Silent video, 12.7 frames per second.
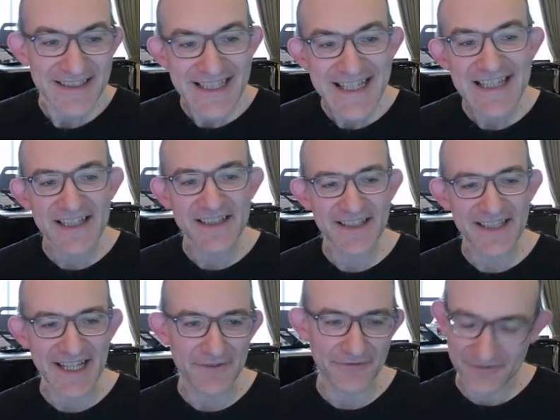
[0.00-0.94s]
Leela
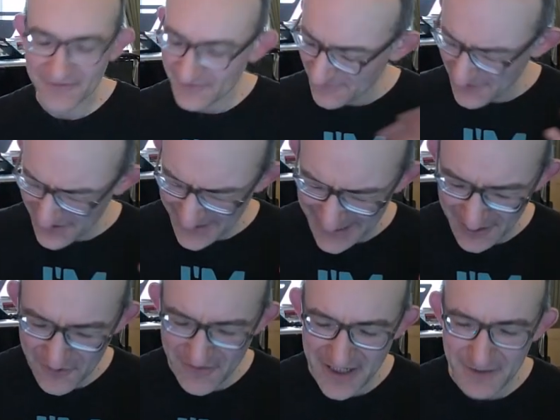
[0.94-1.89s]
gave the
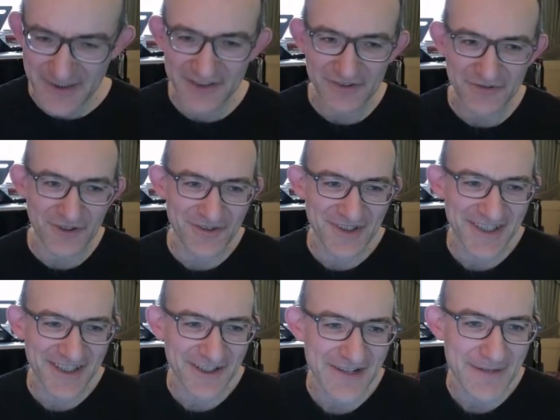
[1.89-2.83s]
incredibly strong
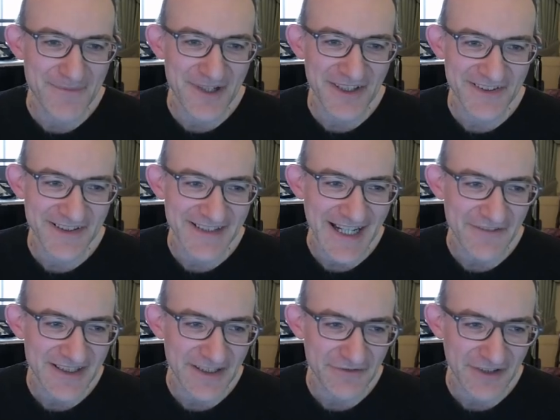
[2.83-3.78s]
Grandmaster
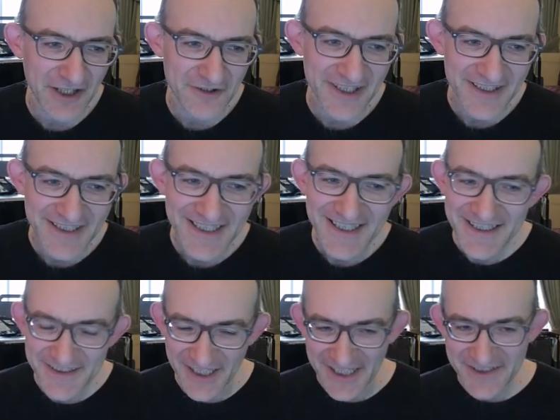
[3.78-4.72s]
David Navarra
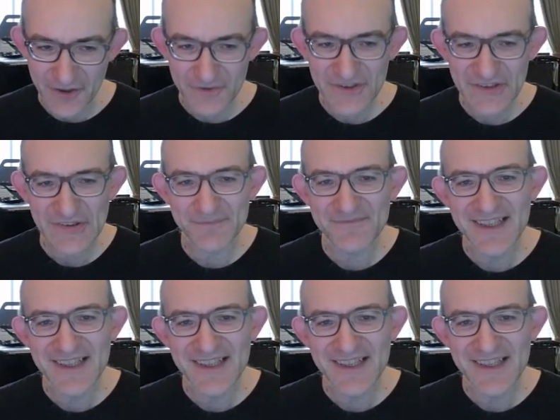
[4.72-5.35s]
knight odds.